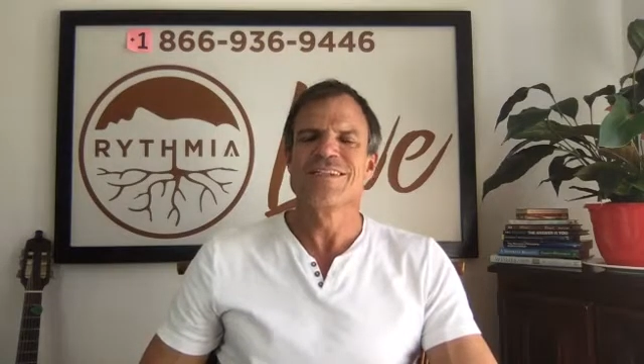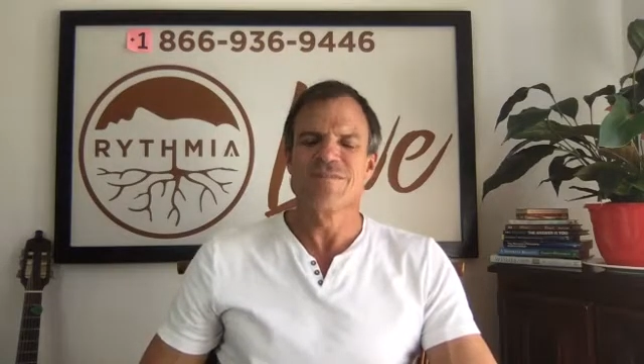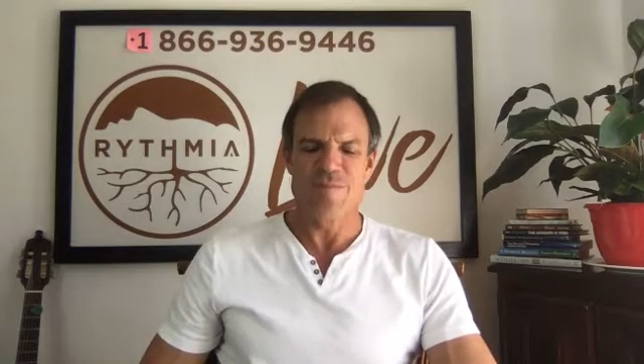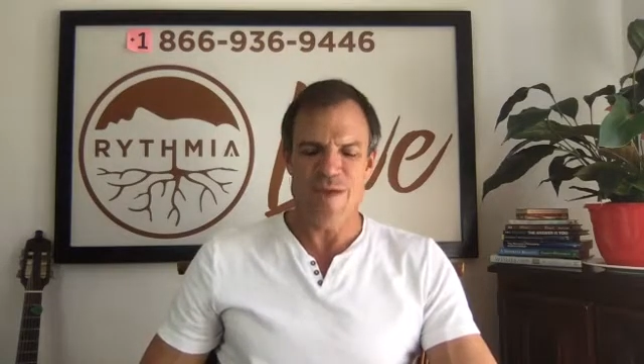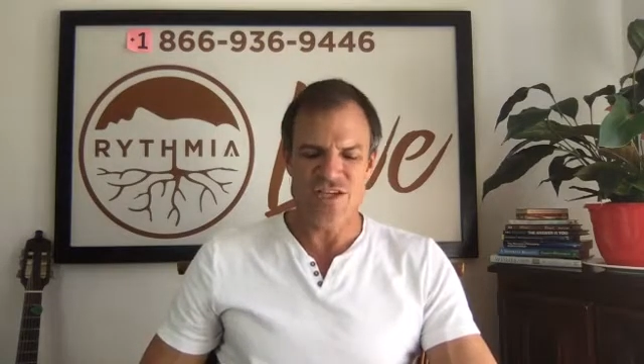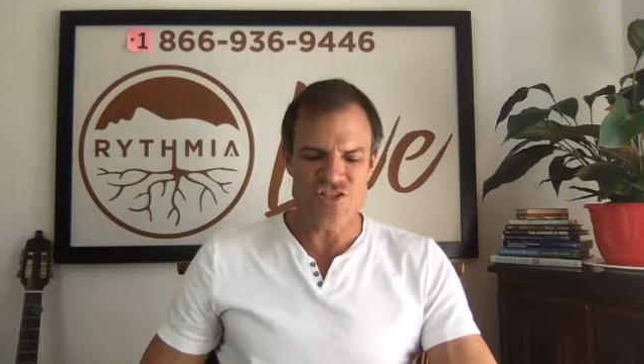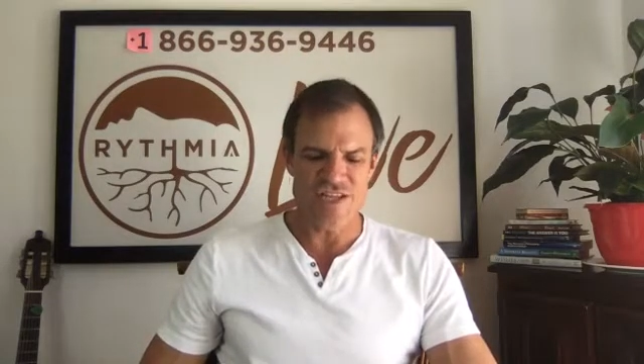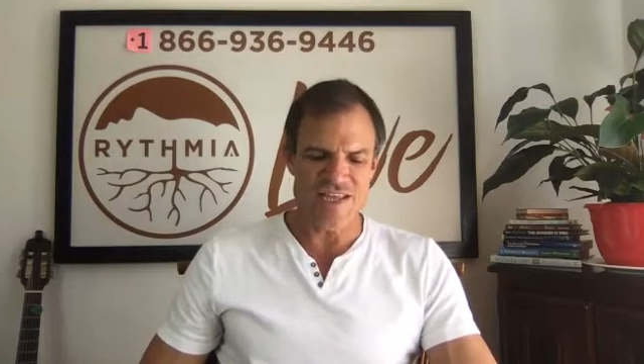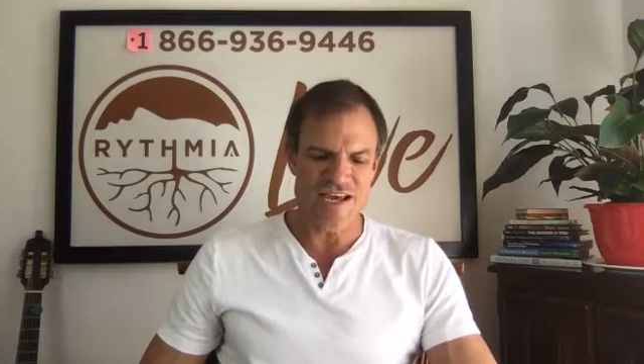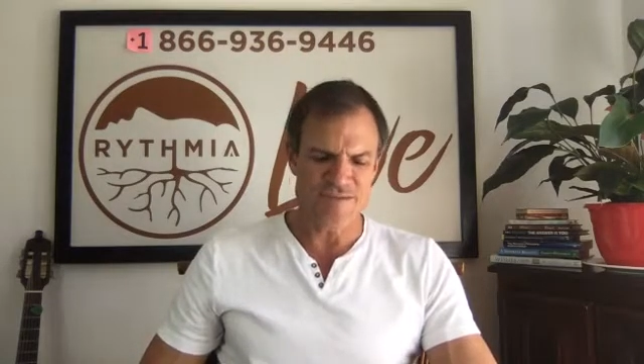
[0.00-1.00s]
mentioning
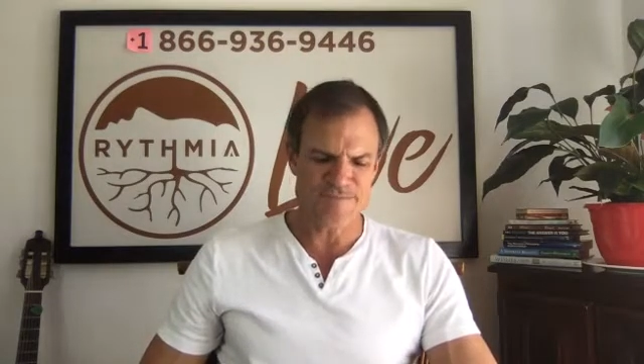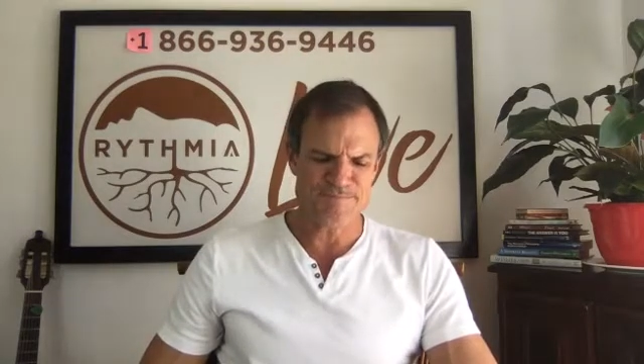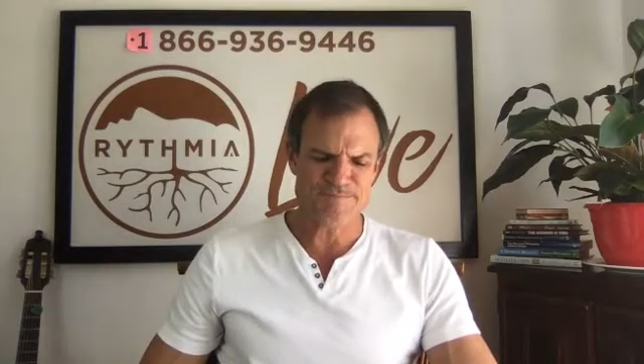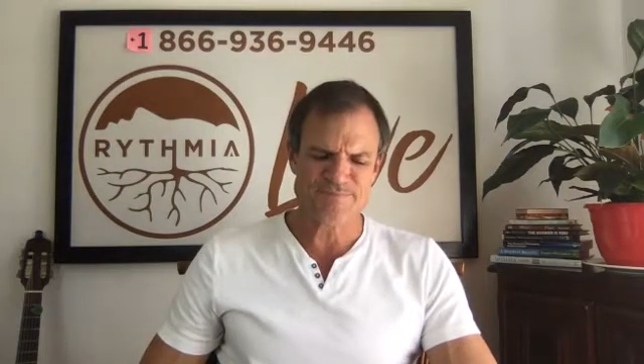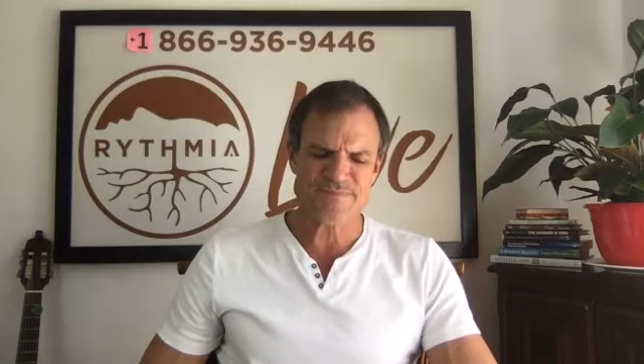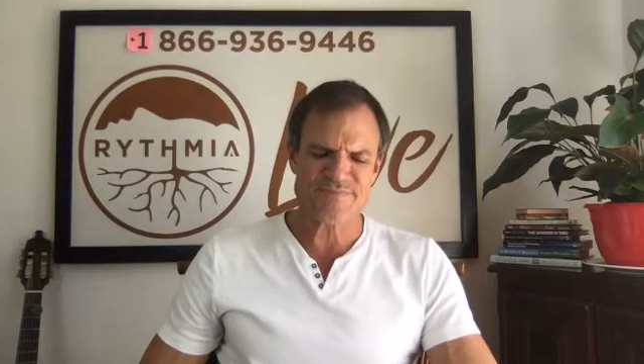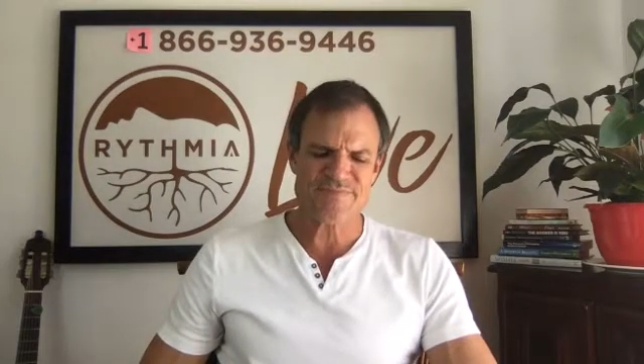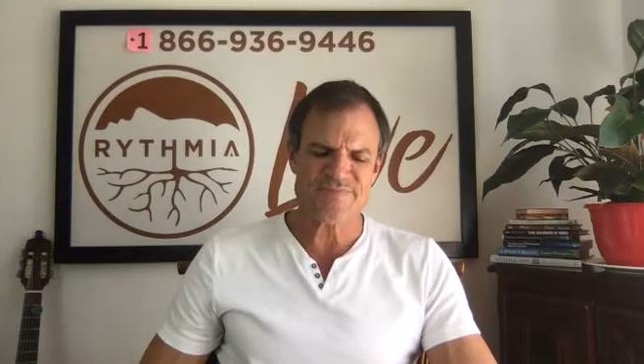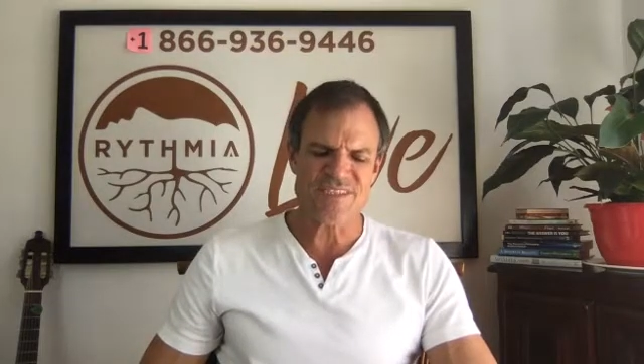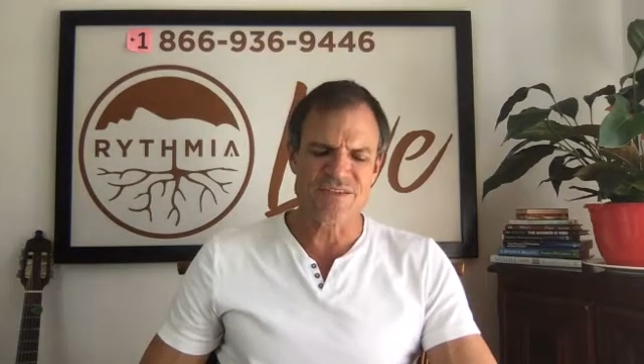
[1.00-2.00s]
that.
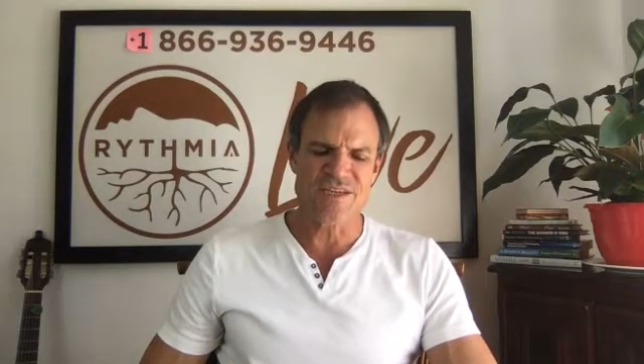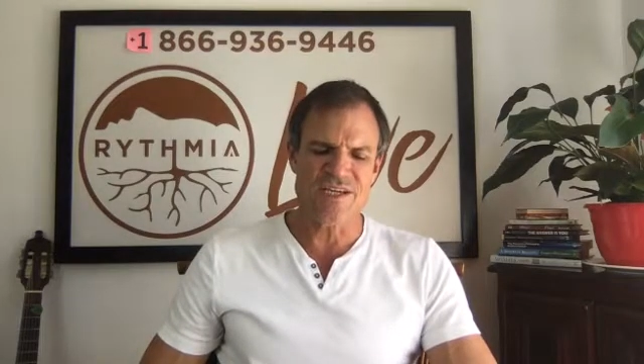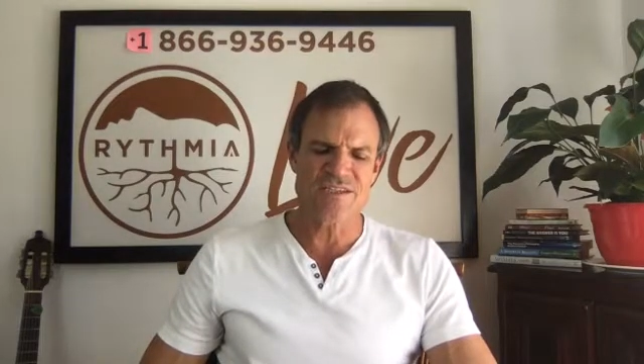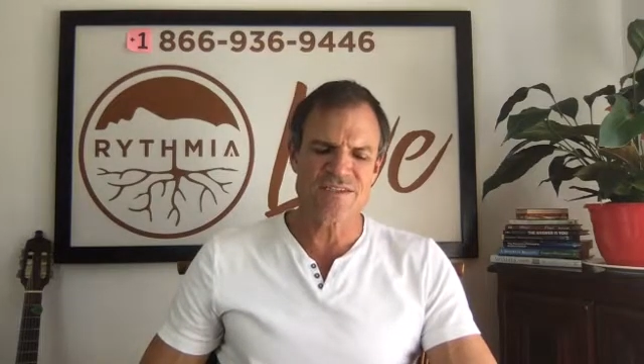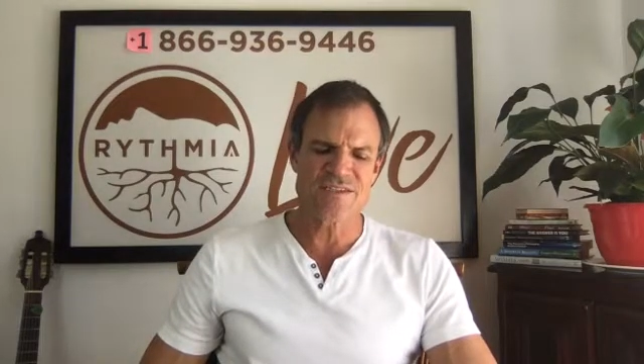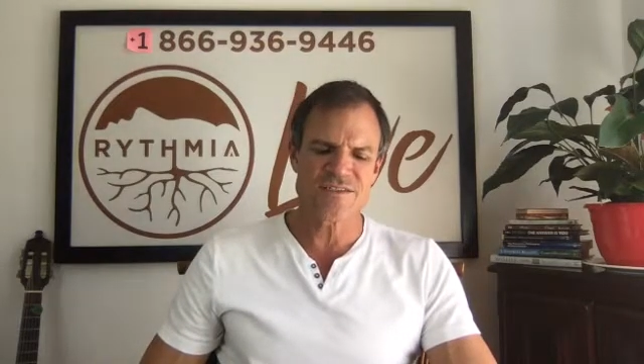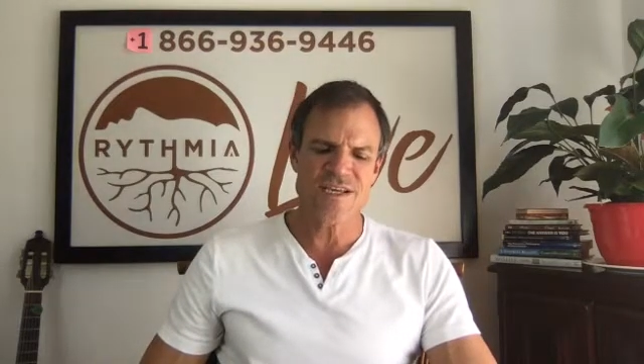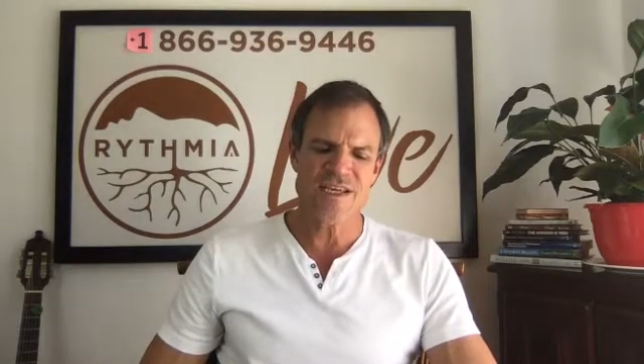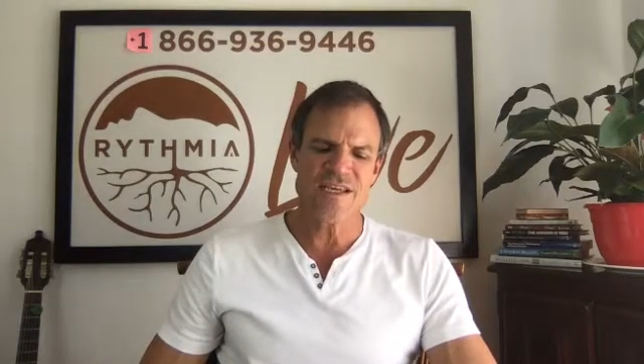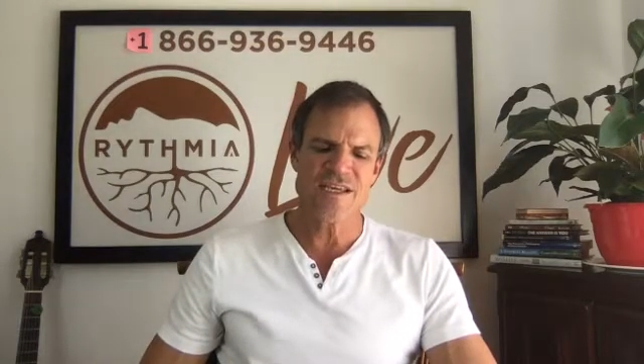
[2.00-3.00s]
Okay, so
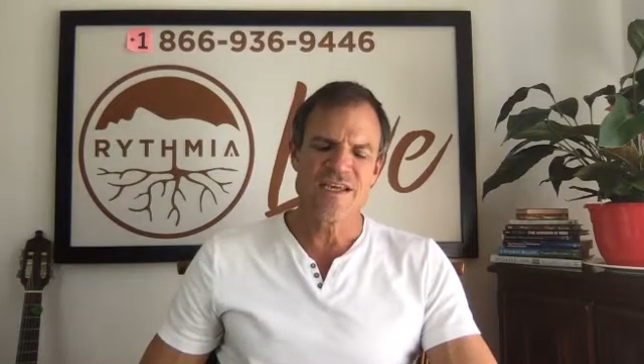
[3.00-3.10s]
singing.